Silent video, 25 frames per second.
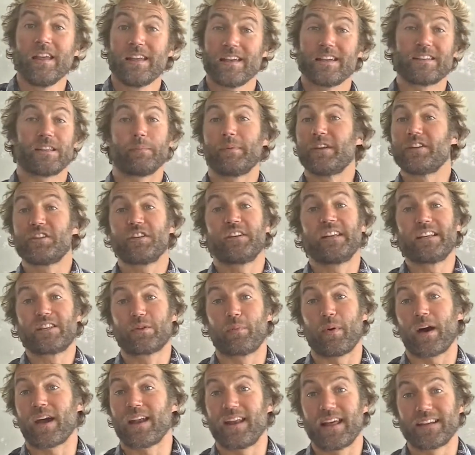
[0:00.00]
is it means you need
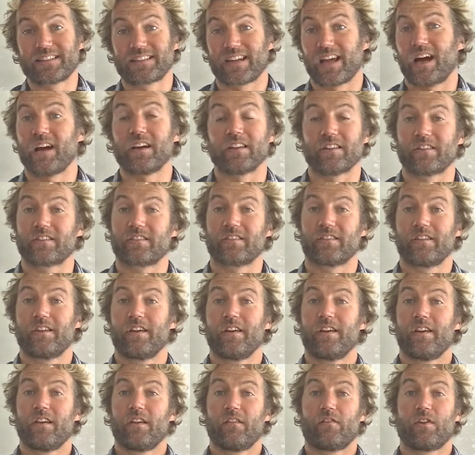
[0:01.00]
to buy less kites.
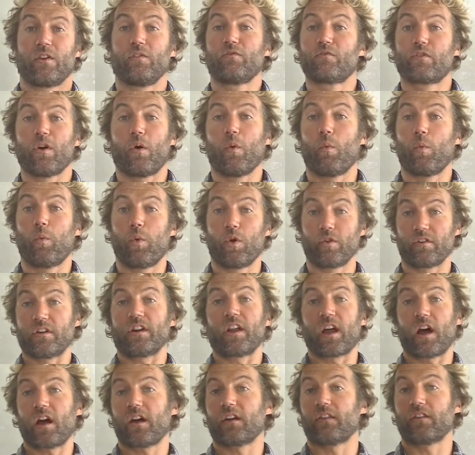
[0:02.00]
If you've got
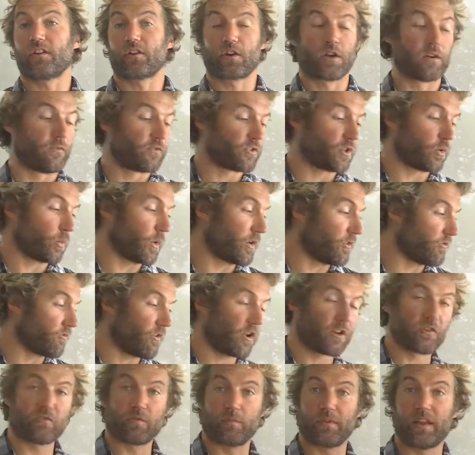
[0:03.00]
one kite that covers a wind
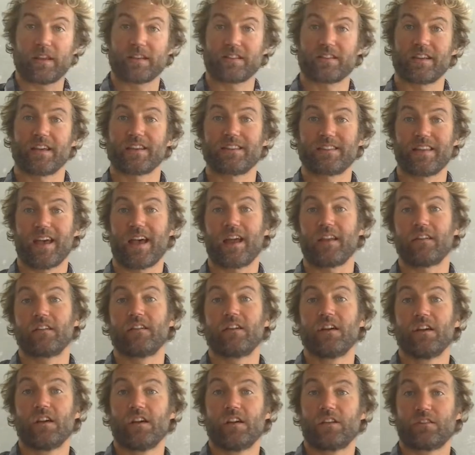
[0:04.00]
range from let's say 10
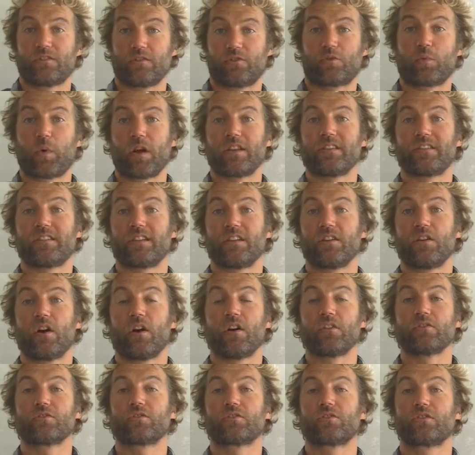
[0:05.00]
to 20
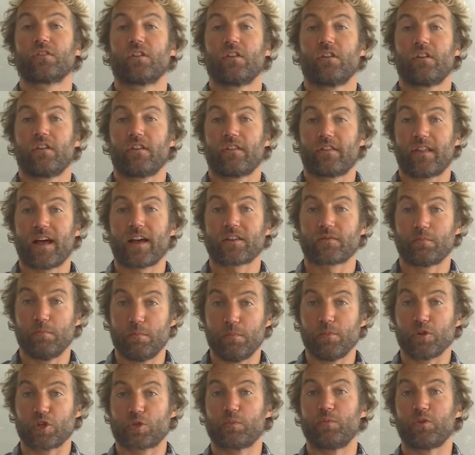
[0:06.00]
knots, that's
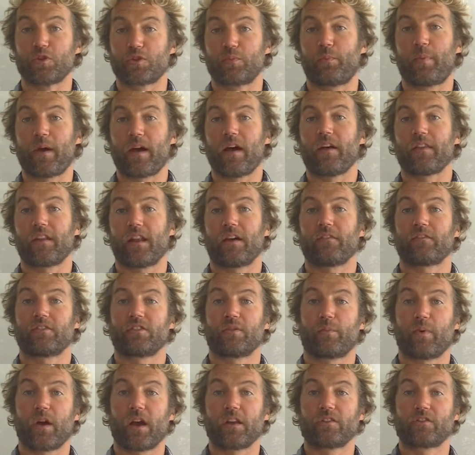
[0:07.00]
much, much better than having
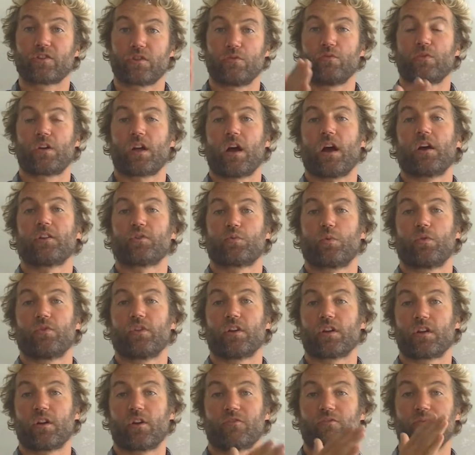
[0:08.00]
to buy two kites, one
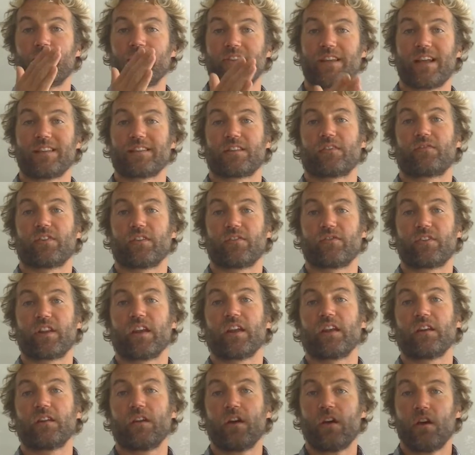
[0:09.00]
that goes from 10 to
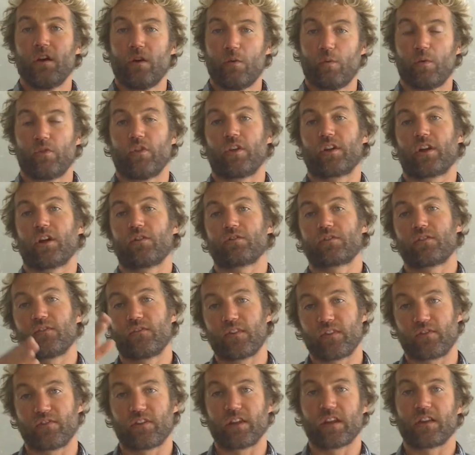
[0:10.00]
15, one that goes to
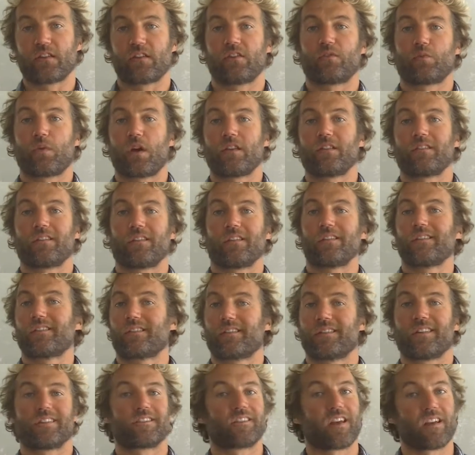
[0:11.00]
15 to 20. It's
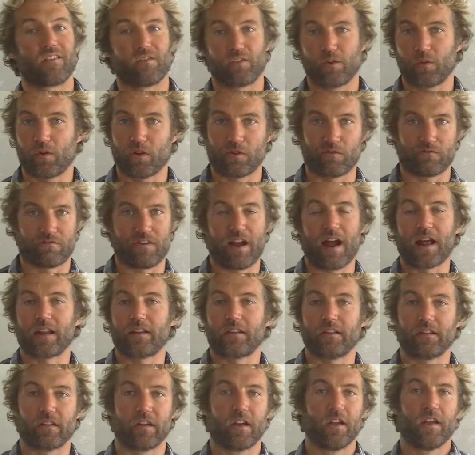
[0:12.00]
going to save you a
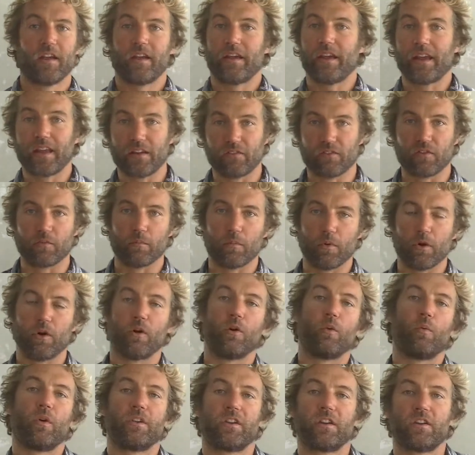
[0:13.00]
grand, even
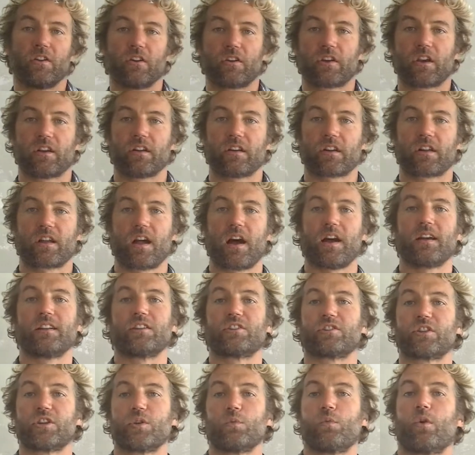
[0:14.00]
more when you're looking at
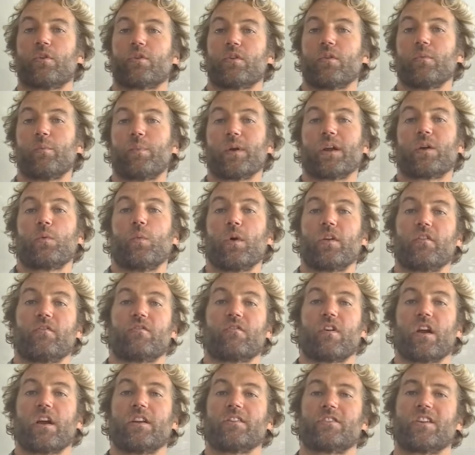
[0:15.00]
kites. So you want a big wind
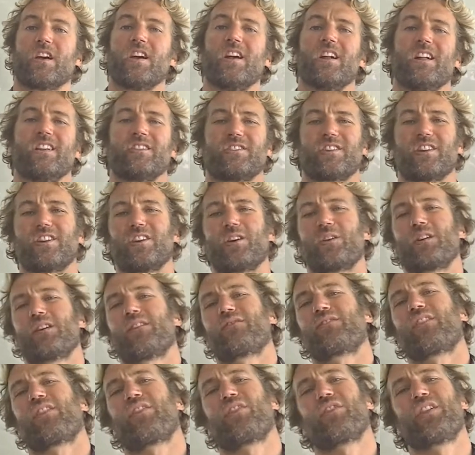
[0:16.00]
range, so you don't
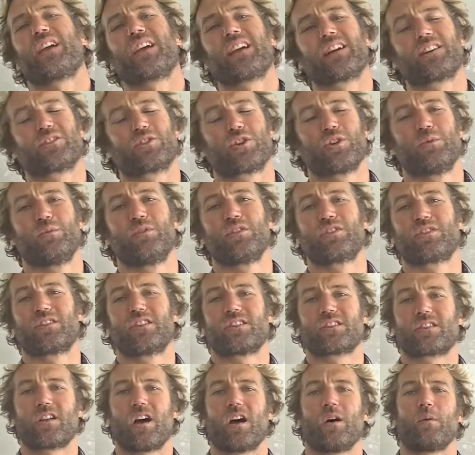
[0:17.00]
have to think too much to
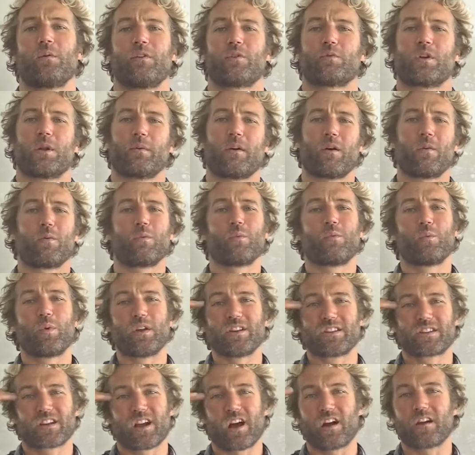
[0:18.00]
start with about
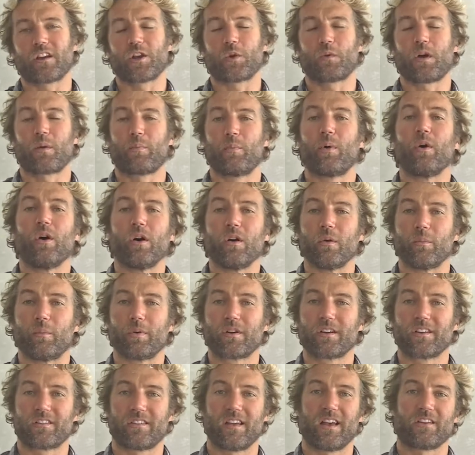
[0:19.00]
which kite do I put up,
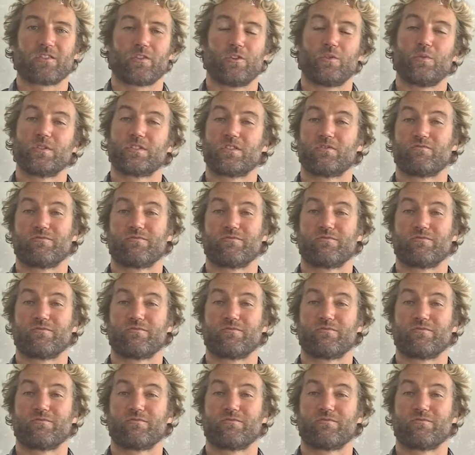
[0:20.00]
because that's always a